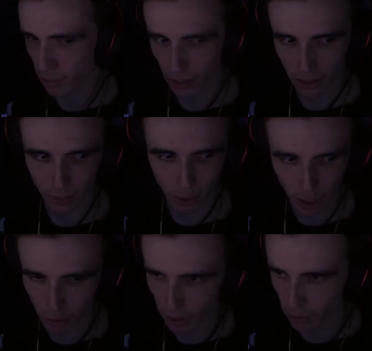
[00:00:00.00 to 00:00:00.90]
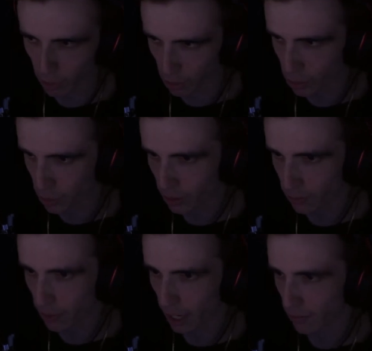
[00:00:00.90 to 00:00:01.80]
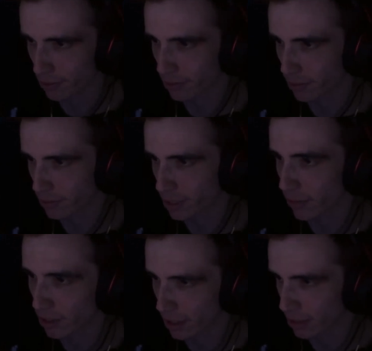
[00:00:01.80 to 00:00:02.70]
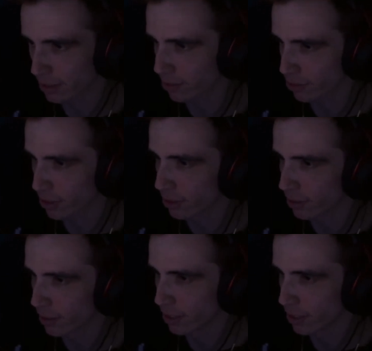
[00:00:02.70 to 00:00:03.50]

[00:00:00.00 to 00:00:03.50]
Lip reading: but he probably will stream after 7 days or so.